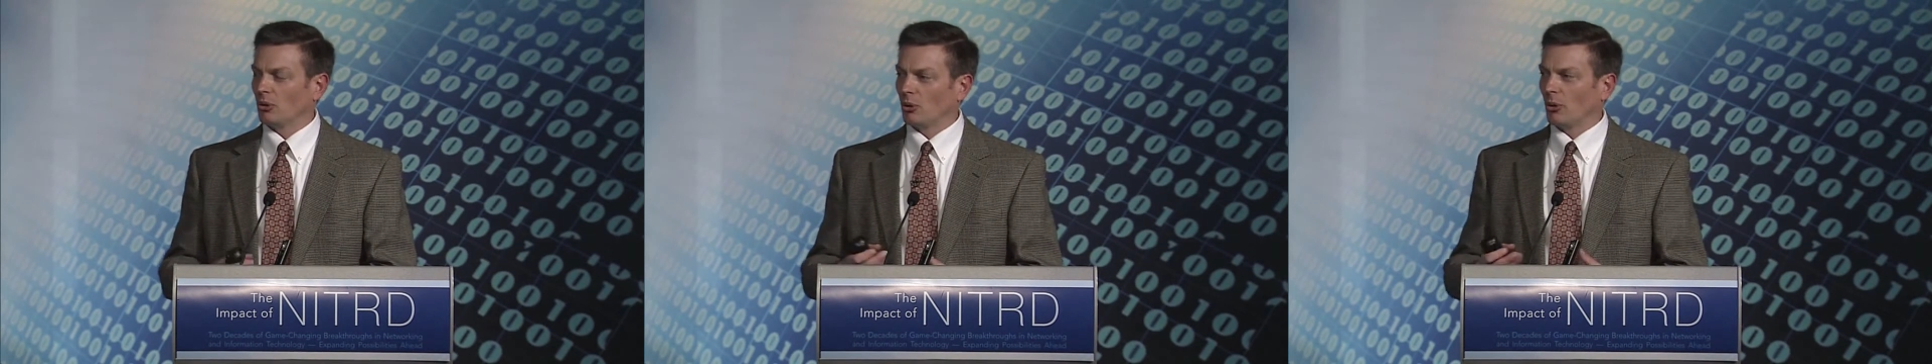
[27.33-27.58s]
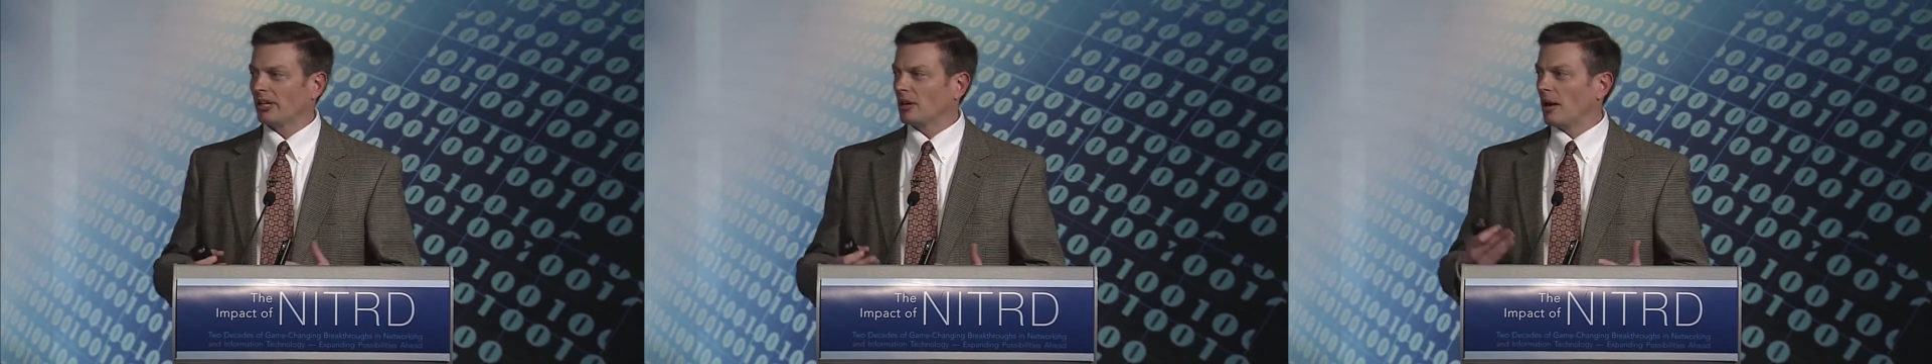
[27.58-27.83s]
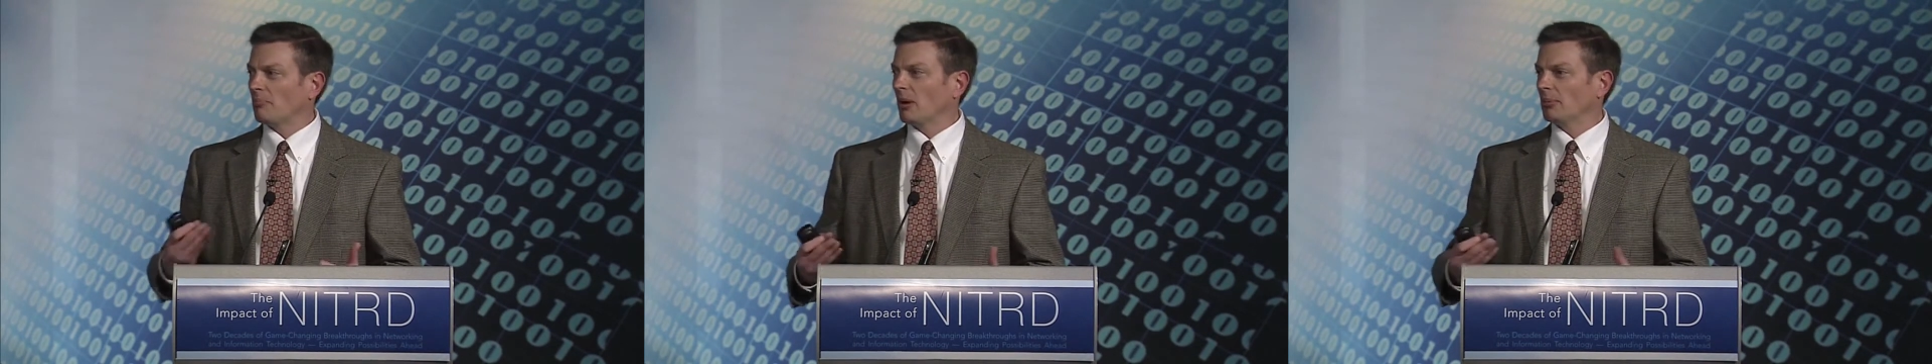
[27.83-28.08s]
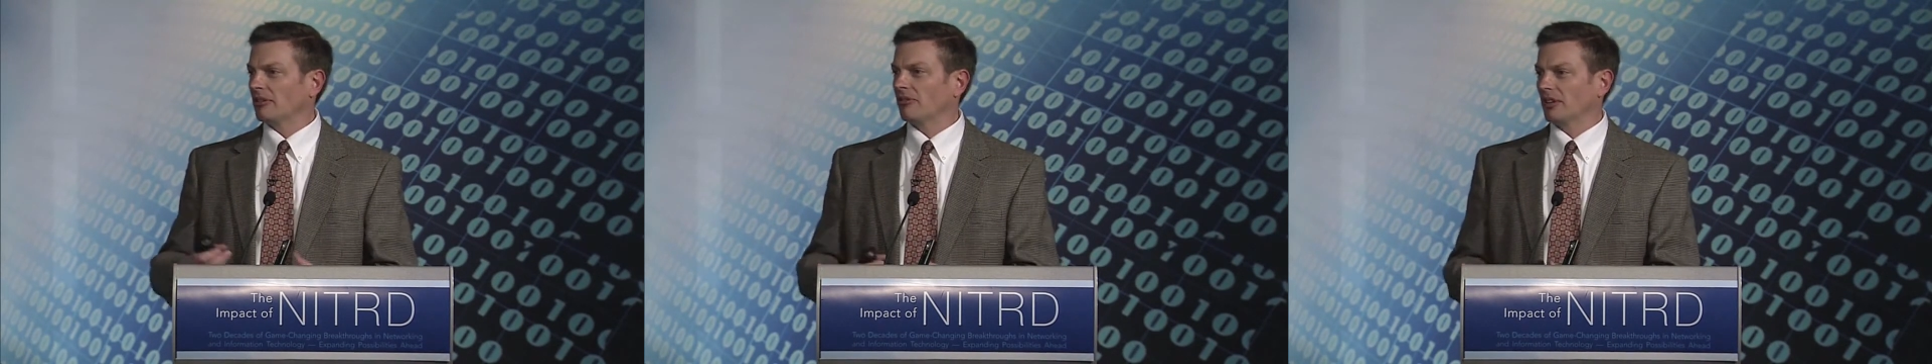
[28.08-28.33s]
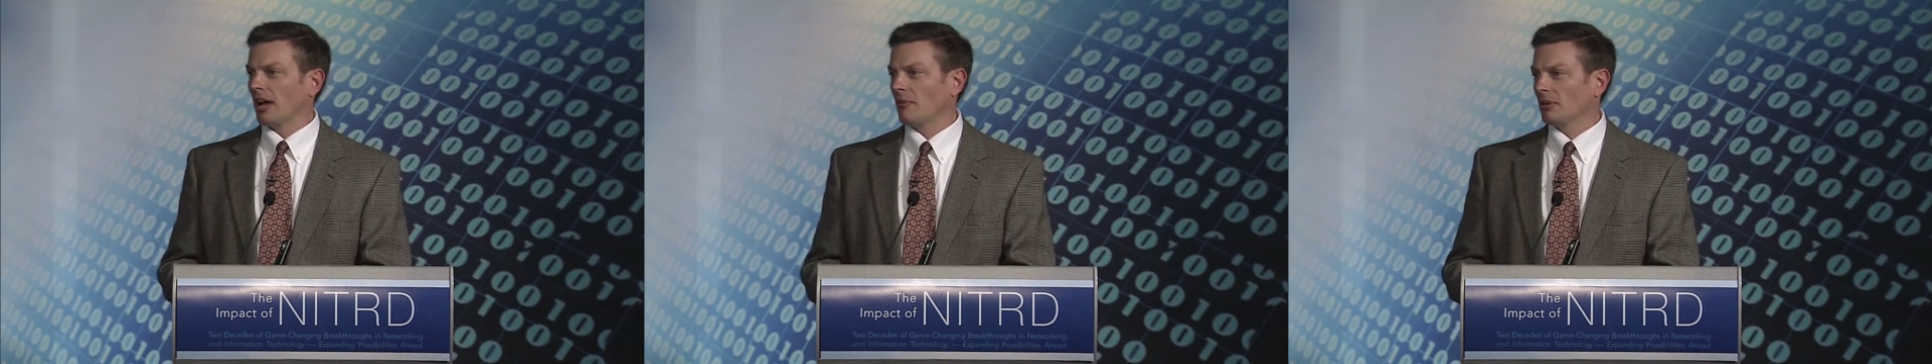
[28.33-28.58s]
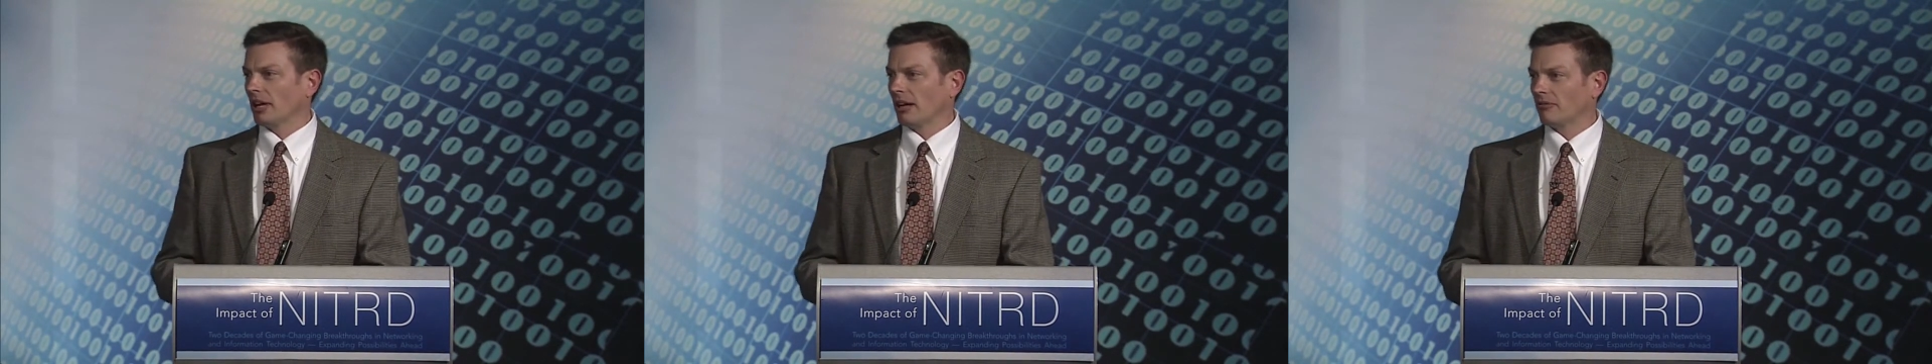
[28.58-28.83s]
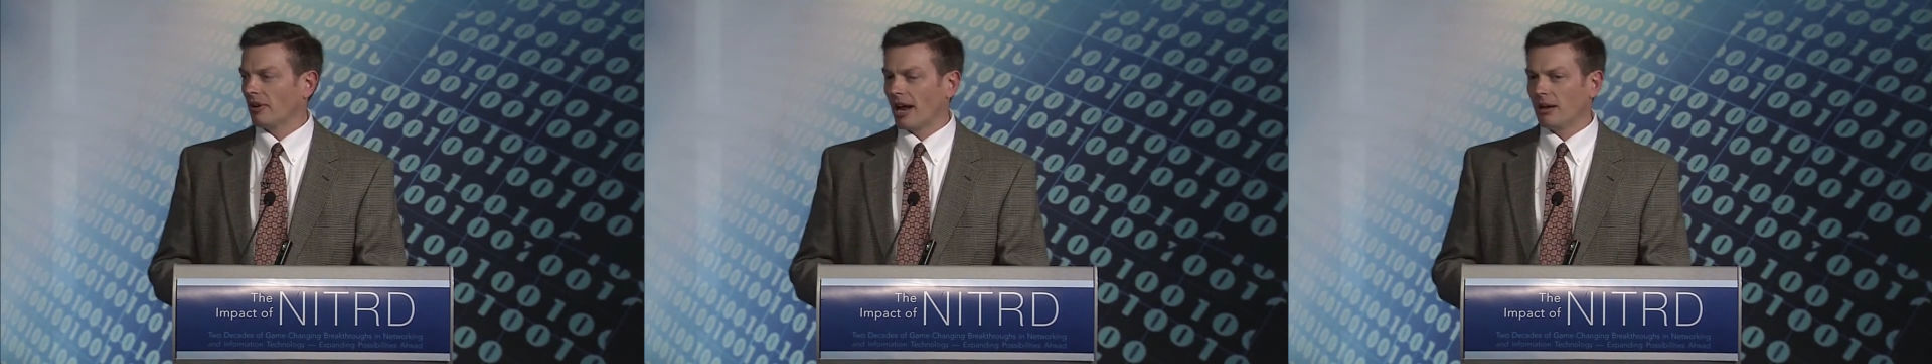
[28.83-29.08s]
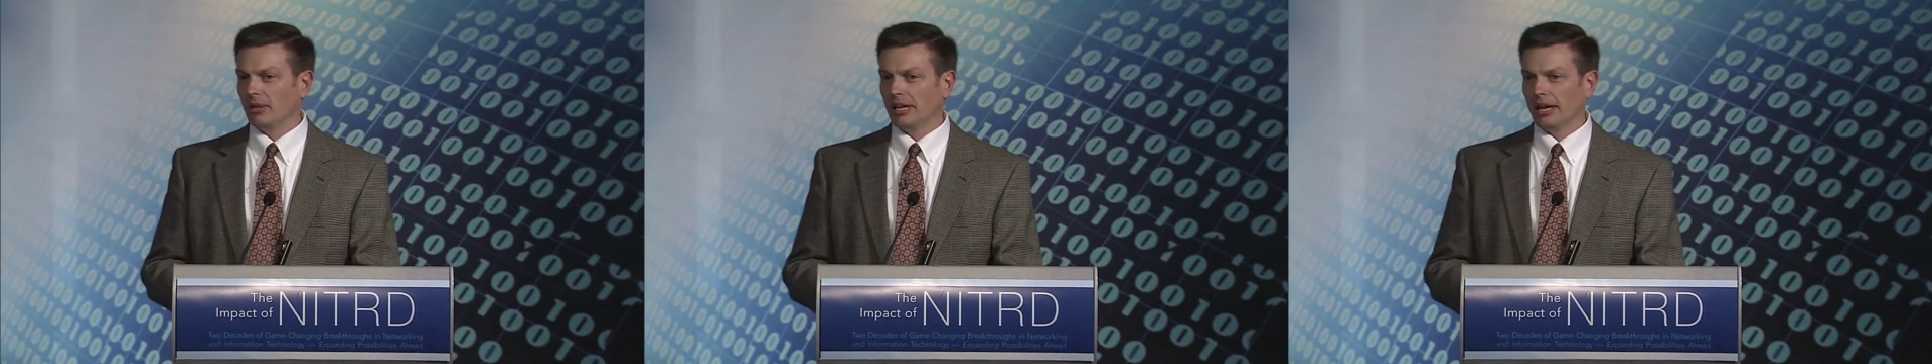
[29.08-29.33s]
quite a public phenomenon for
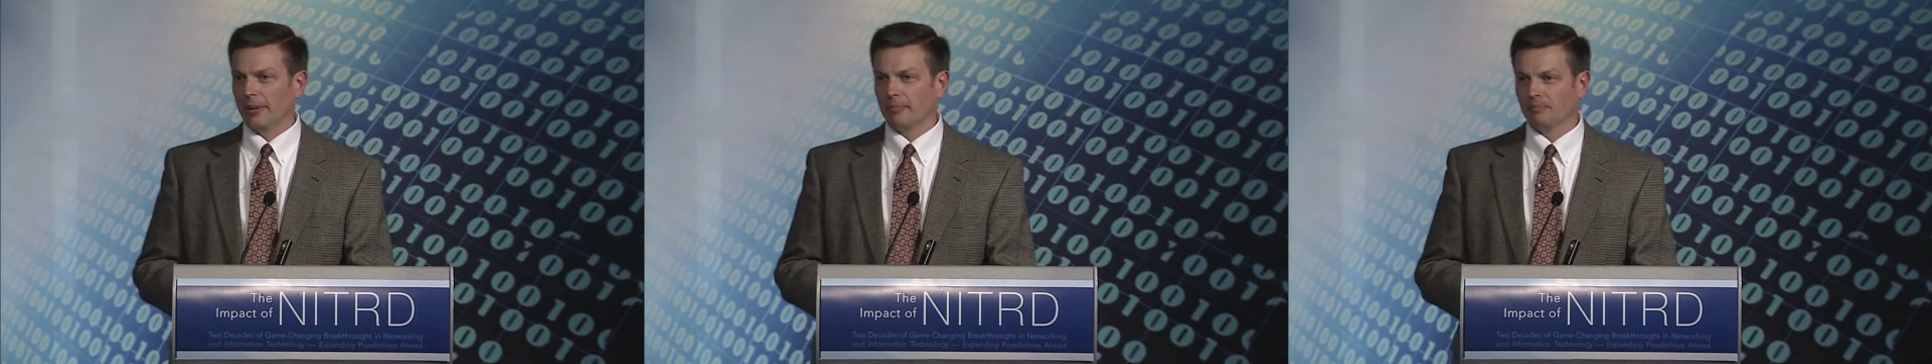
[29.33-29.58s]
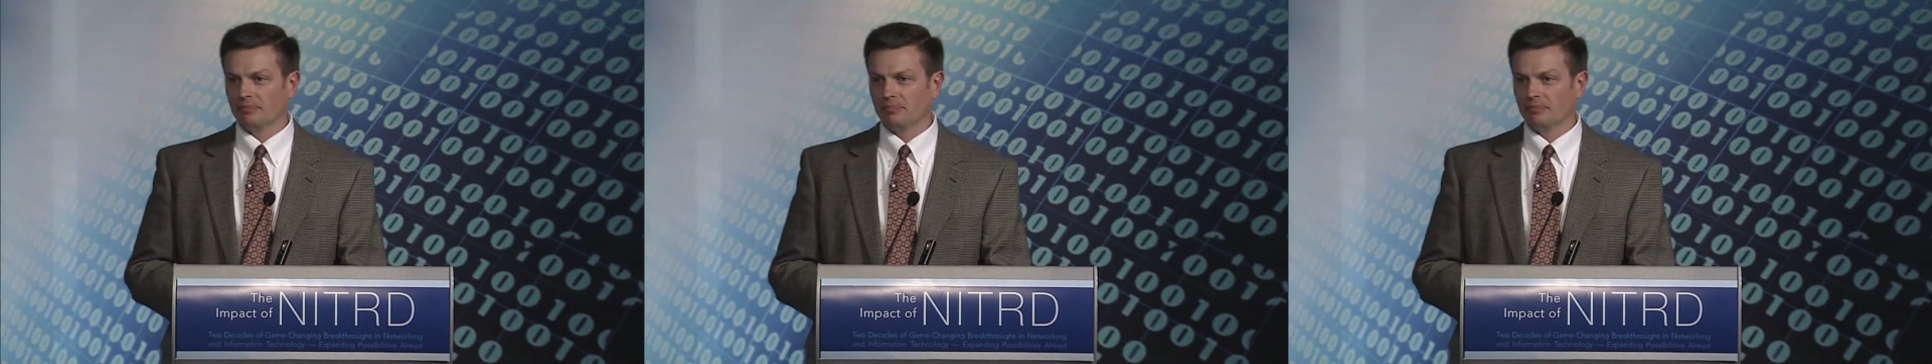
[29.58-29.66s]
IBM.